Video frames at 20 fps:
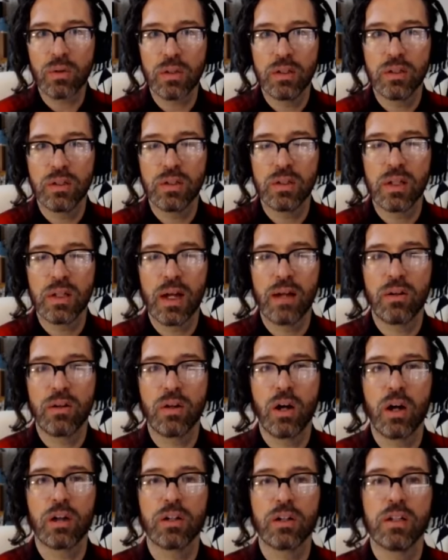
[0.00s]
into that
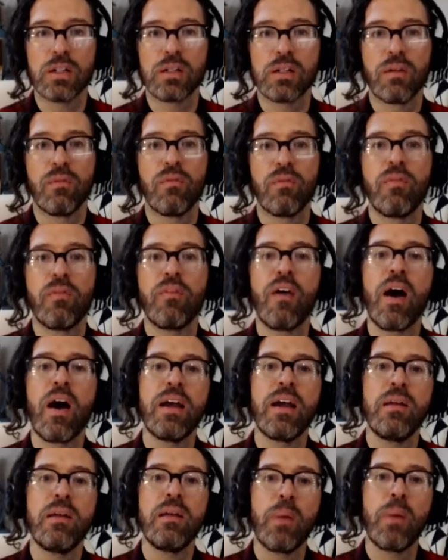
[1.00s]
darkness and
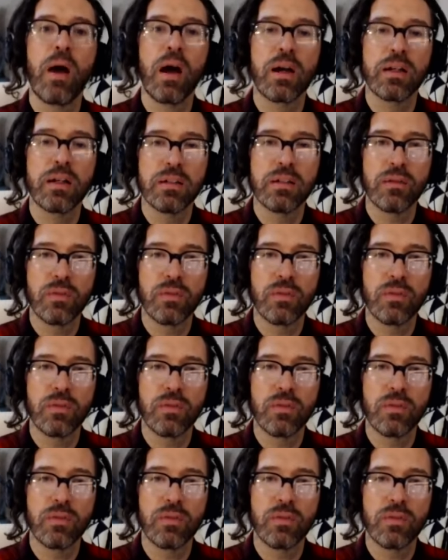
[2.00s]
find pockets